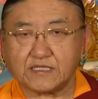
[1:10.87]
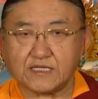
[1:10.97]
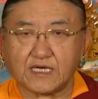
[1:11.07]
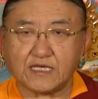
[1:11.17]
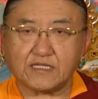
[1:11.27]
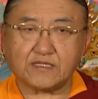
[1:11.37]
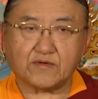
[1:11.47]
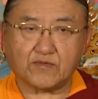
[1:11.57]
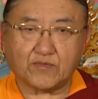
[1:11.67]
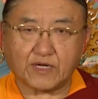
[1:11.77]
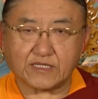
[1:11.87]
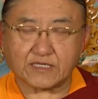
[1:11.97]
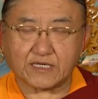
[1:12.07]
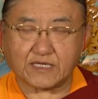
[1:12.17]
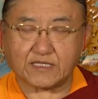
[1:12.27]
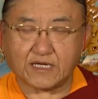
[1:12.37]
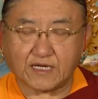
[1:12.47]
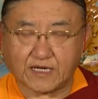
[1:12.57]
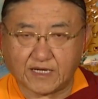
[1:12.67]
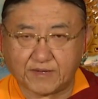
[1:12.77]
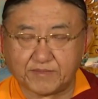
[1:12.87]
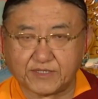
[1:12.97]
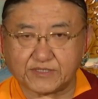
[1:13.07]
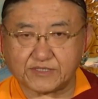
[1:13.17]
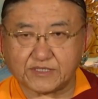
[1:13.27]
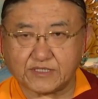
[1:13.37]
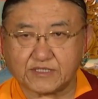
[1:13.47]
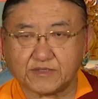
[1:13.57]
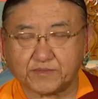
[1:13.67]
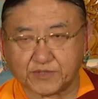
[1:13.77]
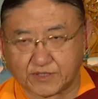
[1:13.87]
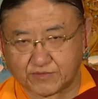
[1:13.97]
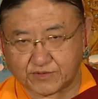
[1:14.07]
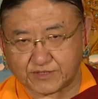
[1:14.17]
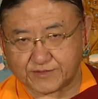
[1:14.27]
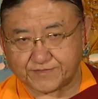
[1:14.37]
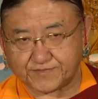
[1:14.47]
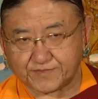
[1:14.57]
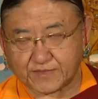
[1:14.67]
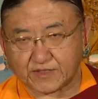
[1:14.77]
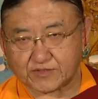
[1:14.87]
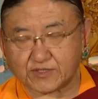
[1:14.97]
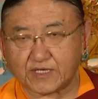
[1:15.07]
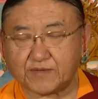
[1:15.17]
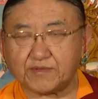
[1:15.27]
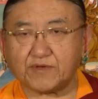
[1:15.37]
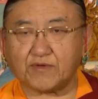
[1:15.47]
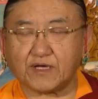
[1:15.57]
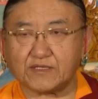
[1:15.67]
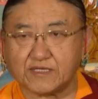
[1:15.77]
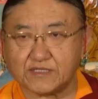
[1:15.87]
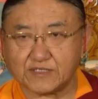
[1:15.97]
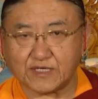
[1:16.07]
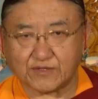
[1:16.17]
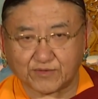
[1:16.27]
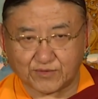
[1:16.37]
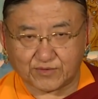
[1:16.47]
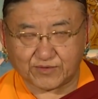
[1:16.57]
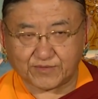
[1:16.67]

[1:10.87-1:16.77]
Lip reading: then one can accomplish the Buddhahood. So everyone is equal.